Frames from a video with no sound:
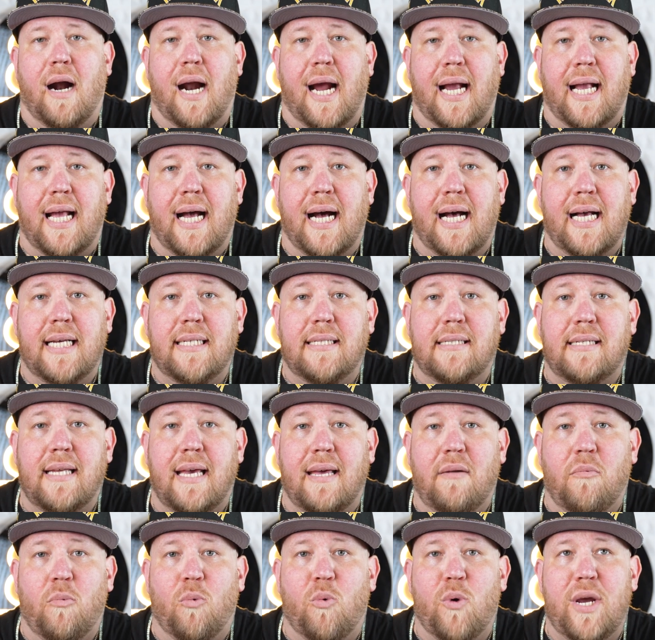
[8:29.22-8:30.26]
All right, guys,
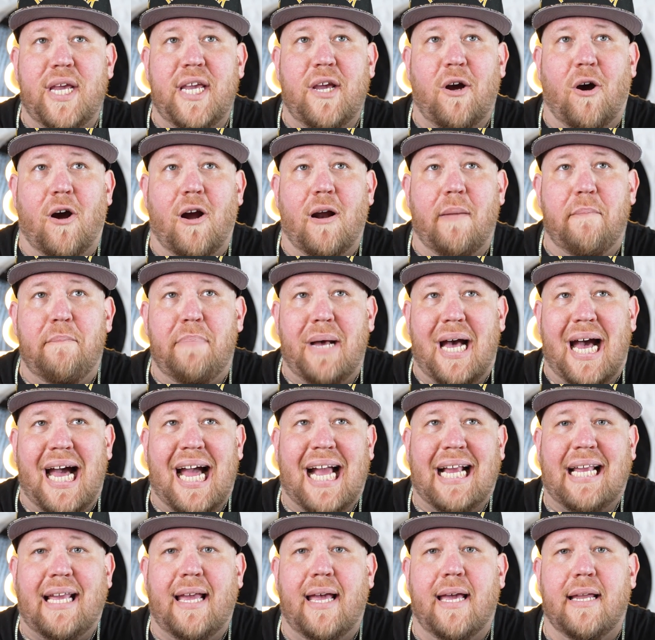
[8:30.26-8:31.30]
and we are
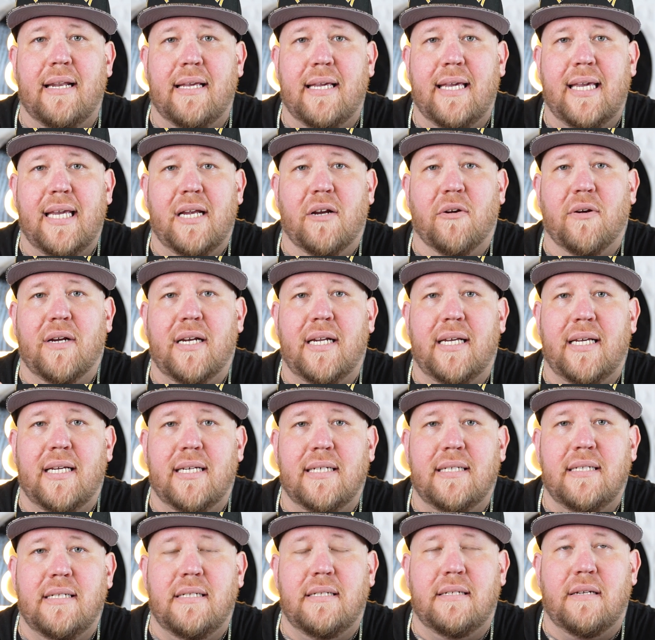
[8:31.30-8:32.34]
back, and here it
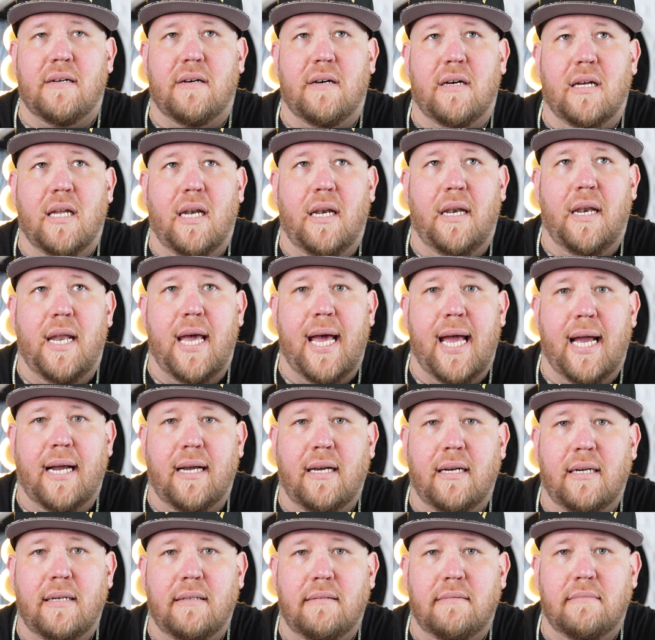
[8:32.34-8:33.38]
is on neck.
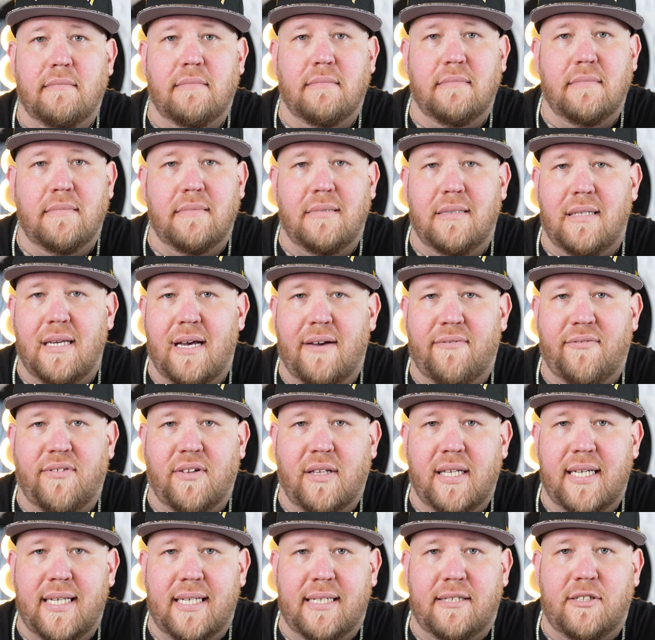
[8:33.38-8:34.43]

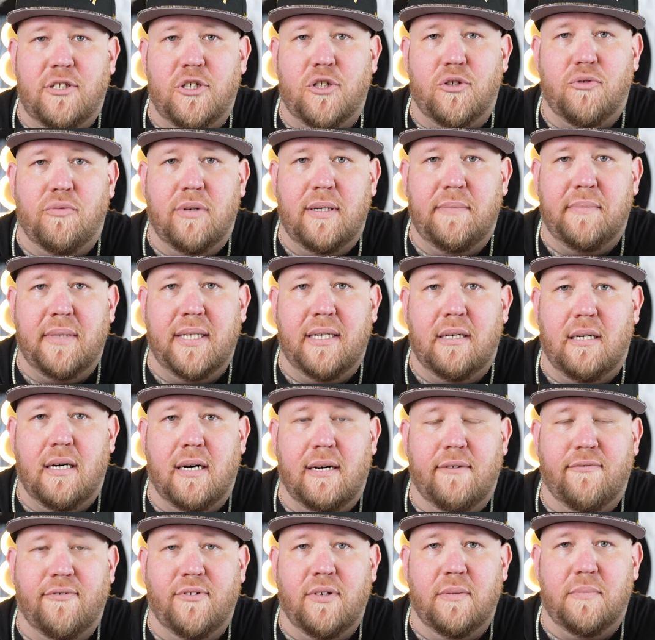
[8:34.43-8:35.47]
Definitely extremely
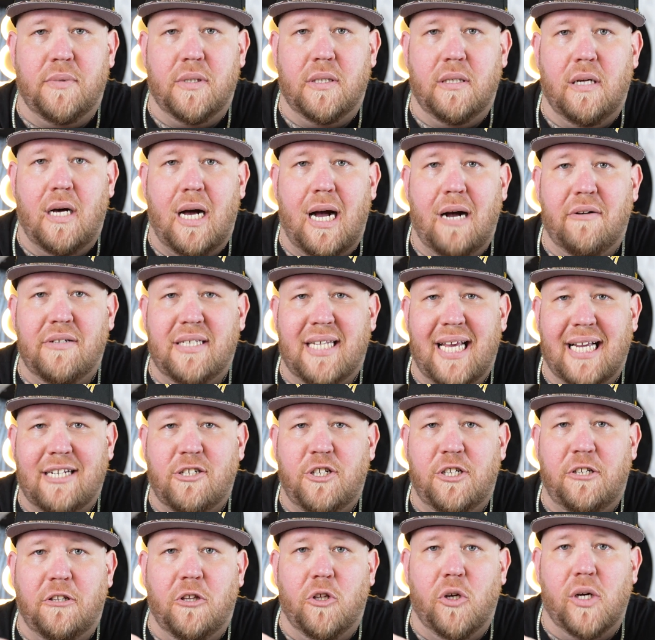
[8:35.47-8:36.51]
comfortable. I was
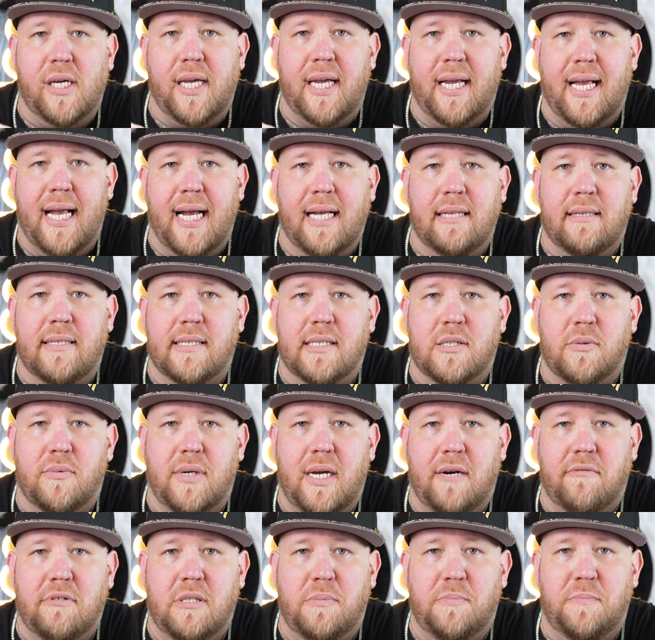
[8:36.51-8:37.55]
actually looking at this when
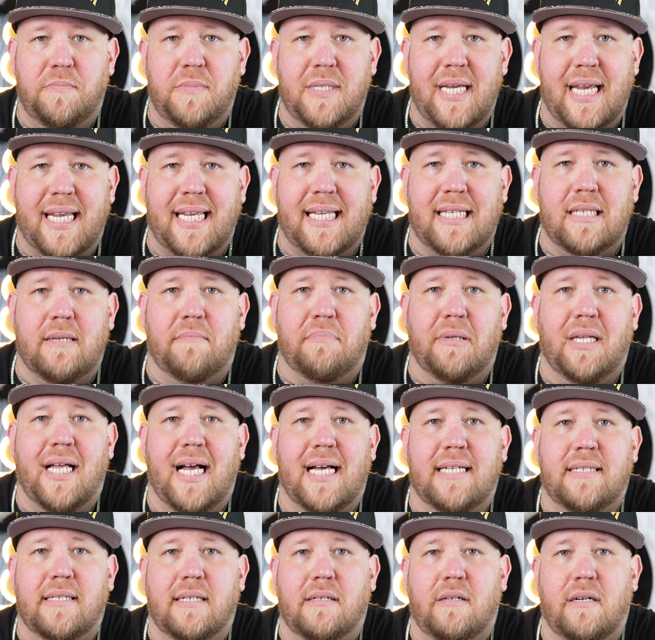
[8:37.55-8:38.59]
I was taking the
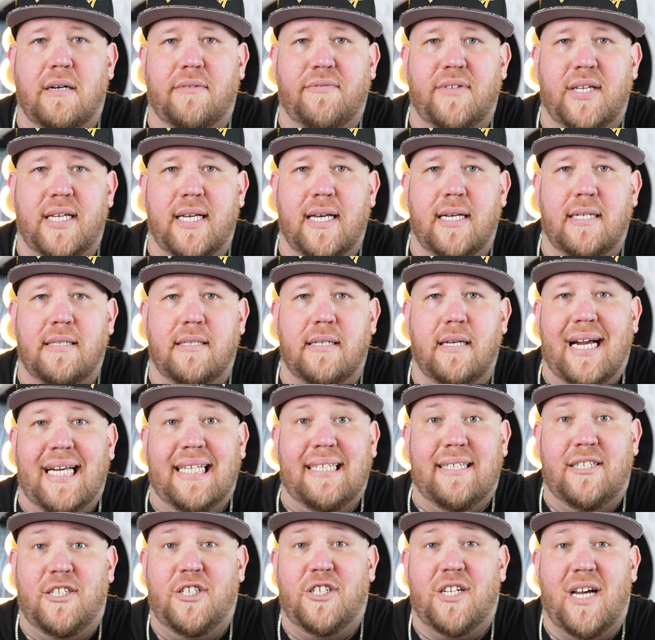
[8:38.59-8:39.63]
plastic off the end, and
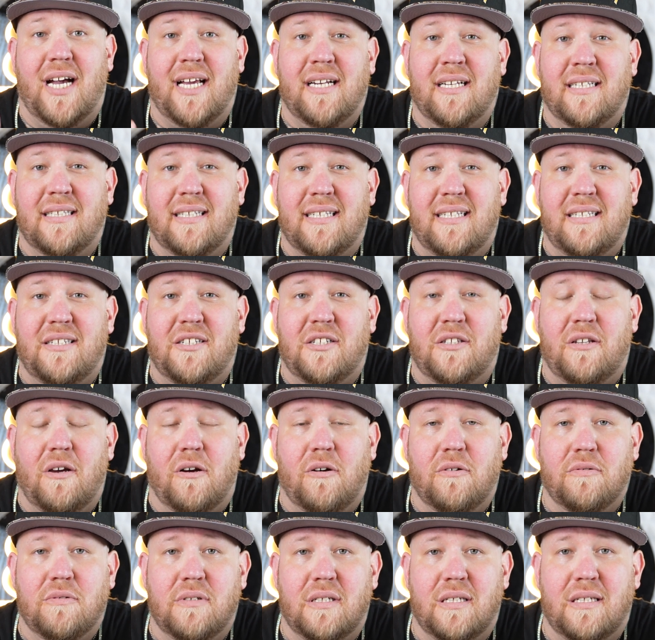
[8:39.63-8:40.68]
the shine on these
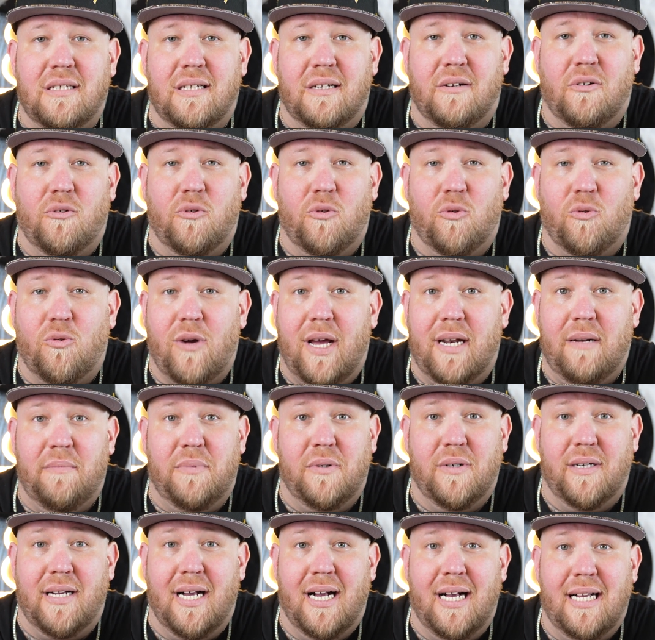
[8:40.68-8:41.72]
stones is
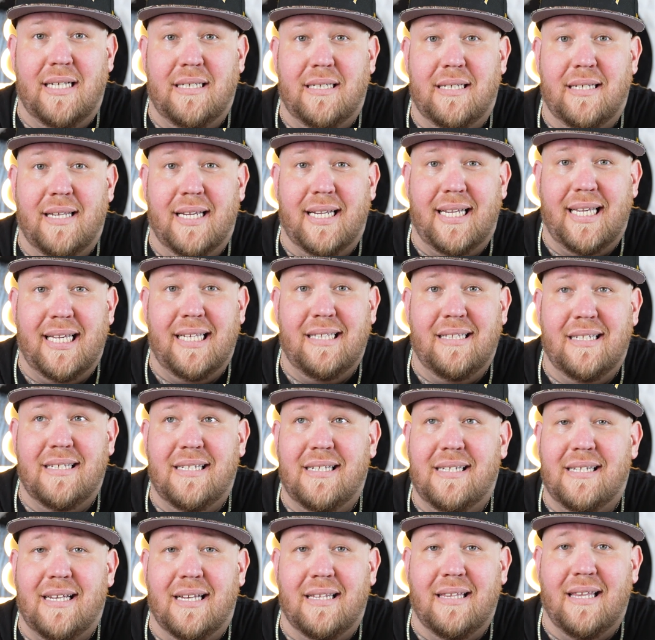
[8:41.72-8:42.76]
incredible, guys. Like in the
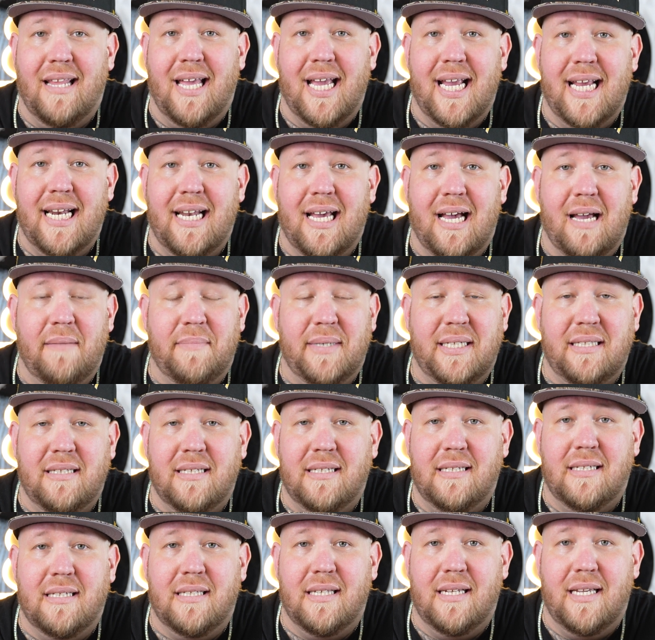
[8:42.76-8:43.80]
sunlight, I mean,
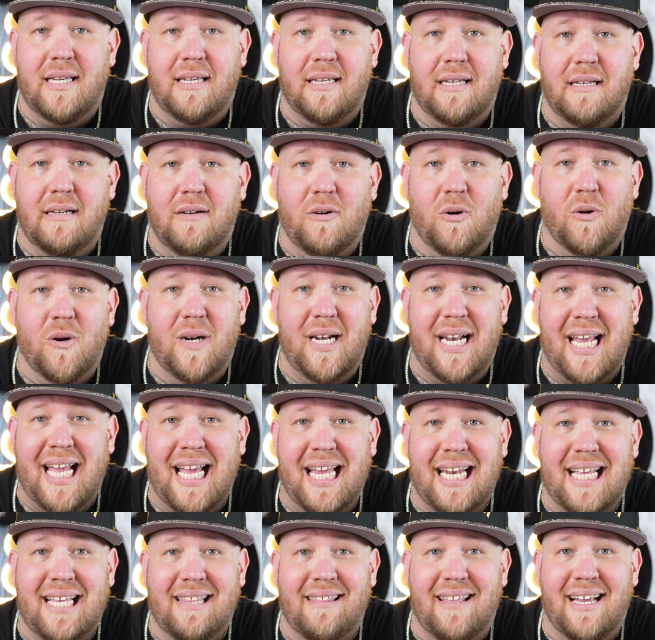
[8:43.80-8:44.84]
this thing, or in
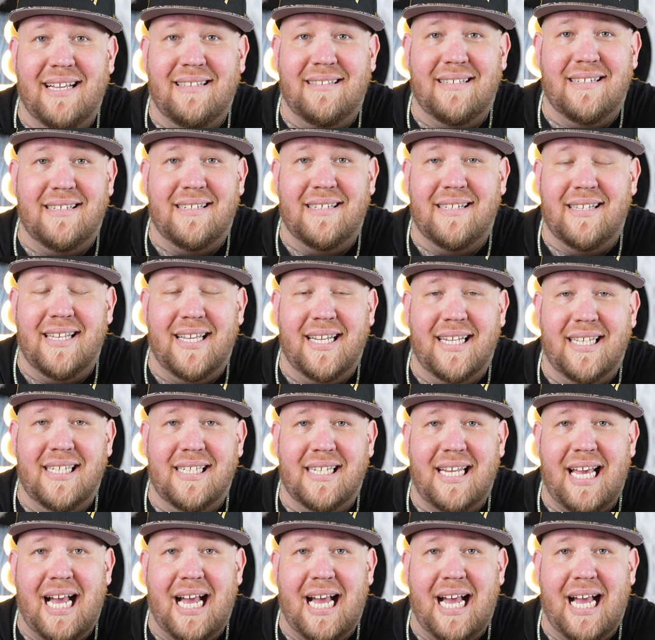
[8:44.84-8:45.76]
any light, this thing is